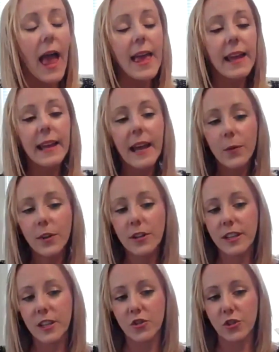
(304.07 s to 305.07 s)
in
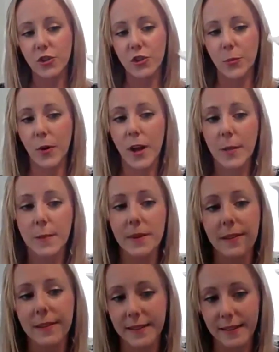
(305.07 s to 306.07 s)
our Nature's
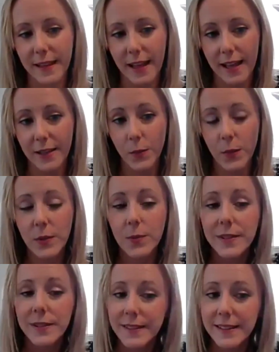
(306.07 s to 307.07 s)
Promise line, we
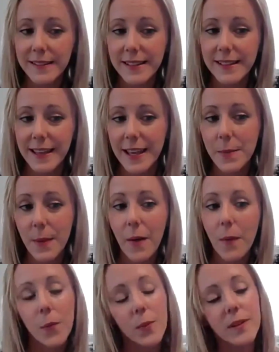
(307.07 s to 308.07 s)
recently came
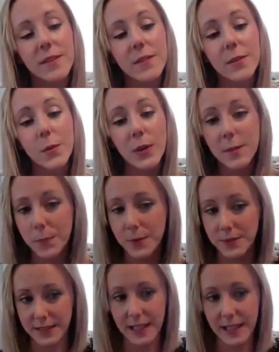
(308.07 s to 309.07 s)
out with sweet
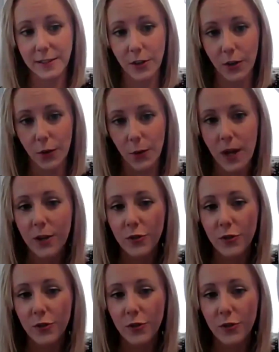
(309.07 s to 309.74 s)
potato